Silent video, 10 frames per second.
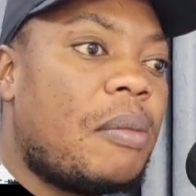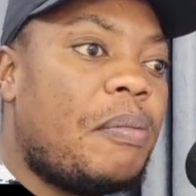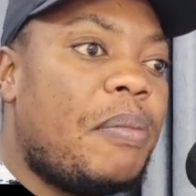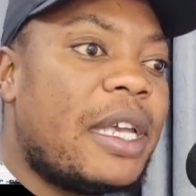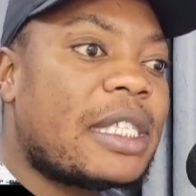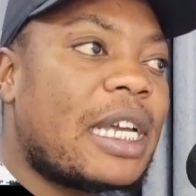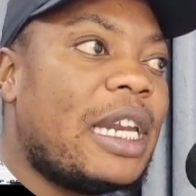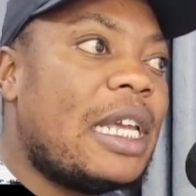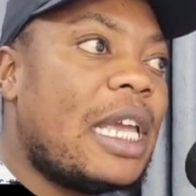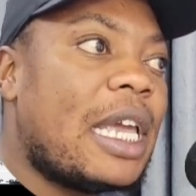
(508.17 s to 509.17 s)

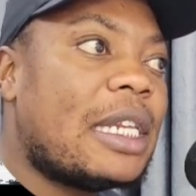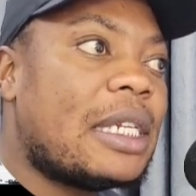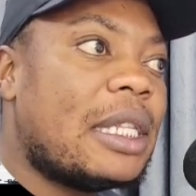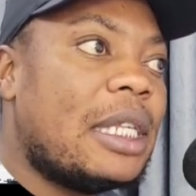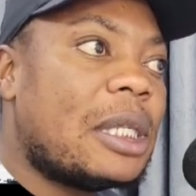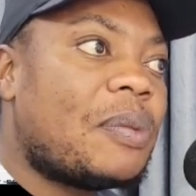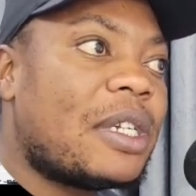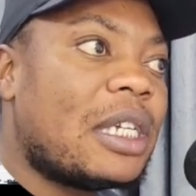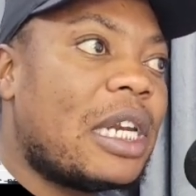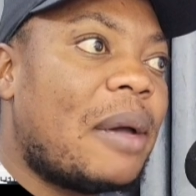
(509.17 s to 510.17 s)
basically at this
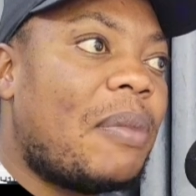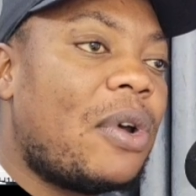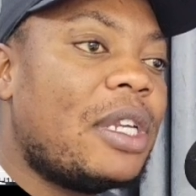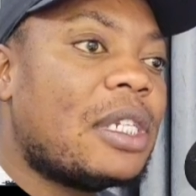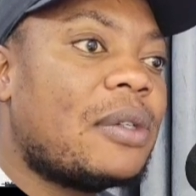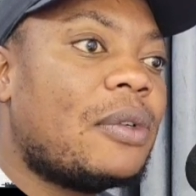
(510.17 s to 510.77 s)
particular point.